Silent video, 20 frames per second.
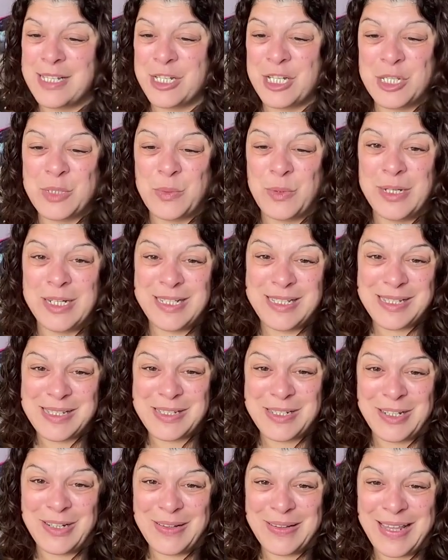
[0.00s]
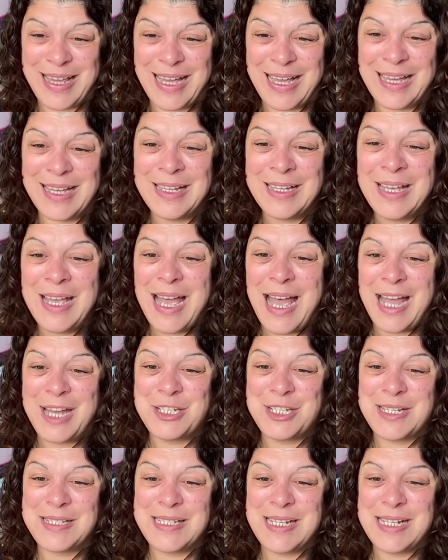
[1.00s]
I just wanted to start there
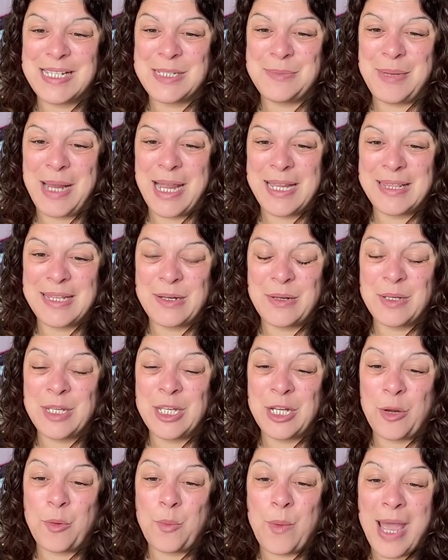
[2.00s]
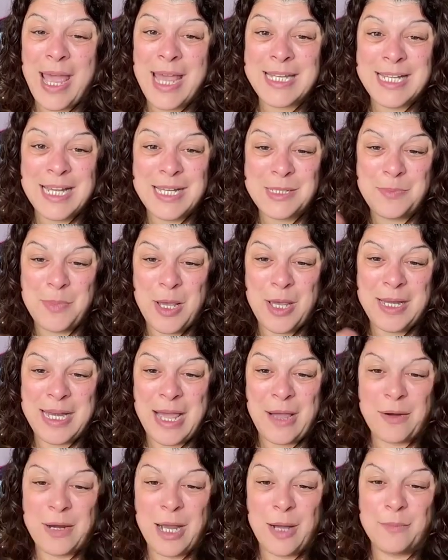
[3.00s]
and just explain that, where does
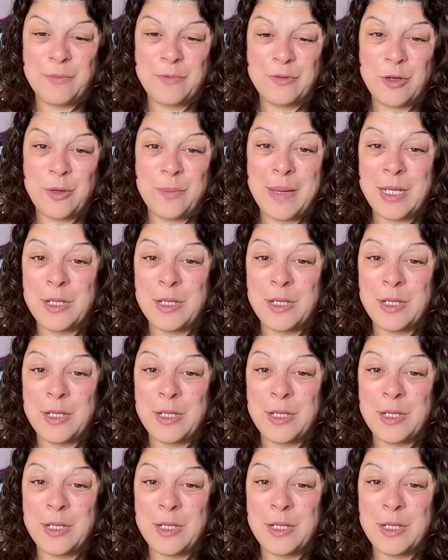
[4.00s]
burnout come from?